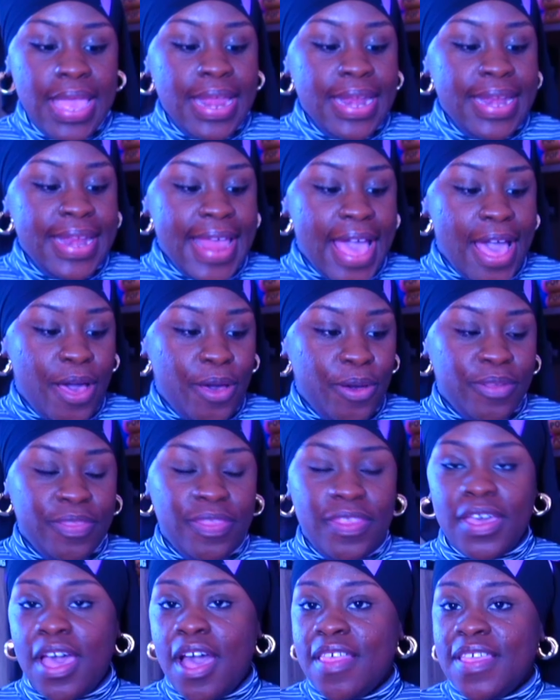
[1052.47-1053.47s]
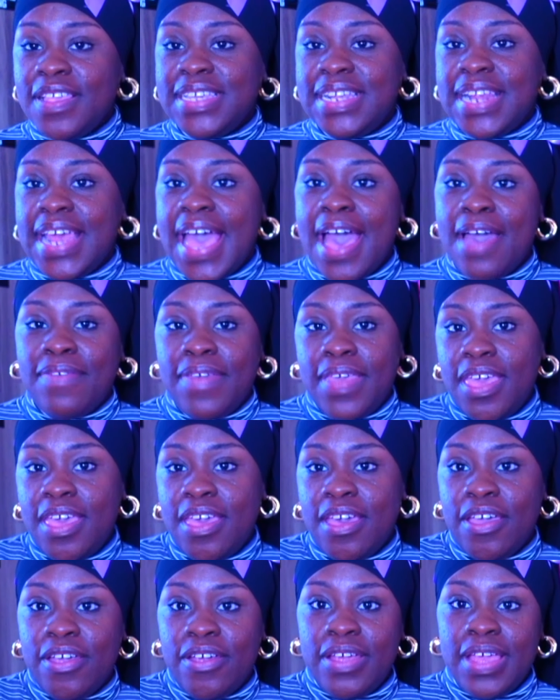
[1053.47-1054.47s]
Now, the colors that I have
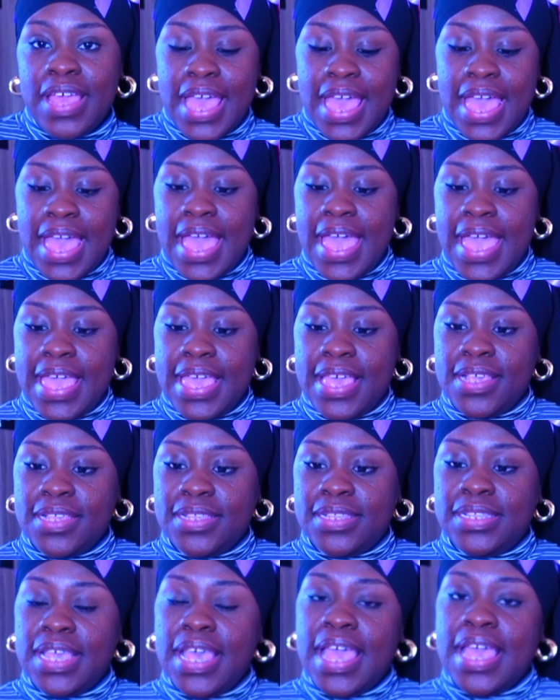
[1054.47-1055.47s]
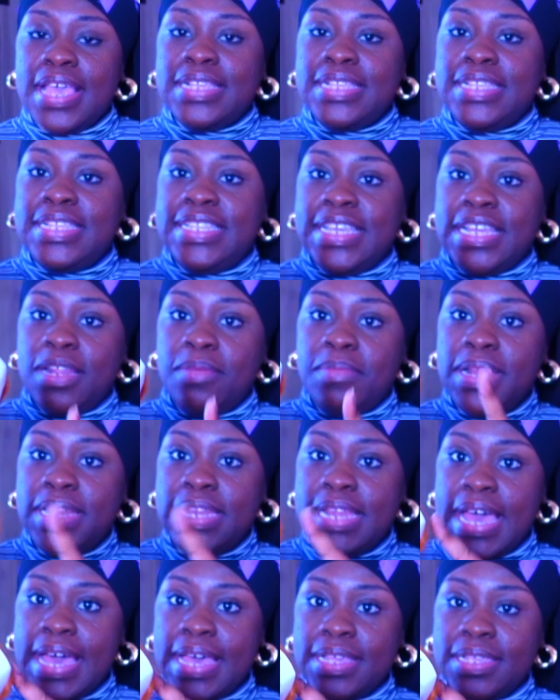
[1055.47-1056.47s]
here is Cinnamon
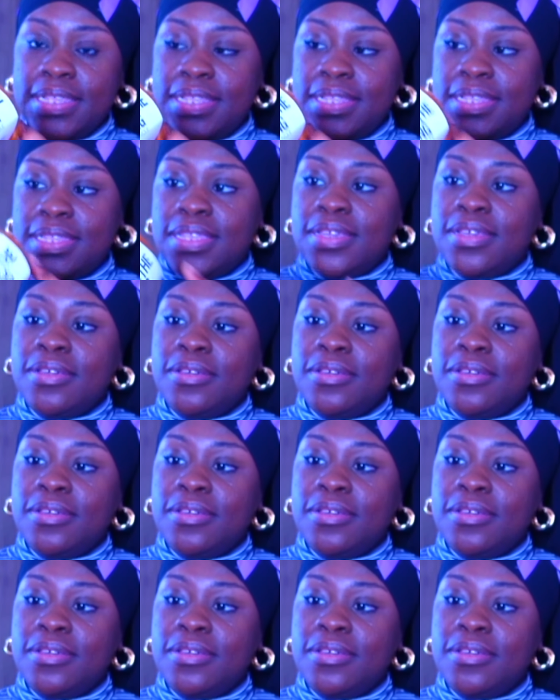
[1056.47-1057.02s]
Dust,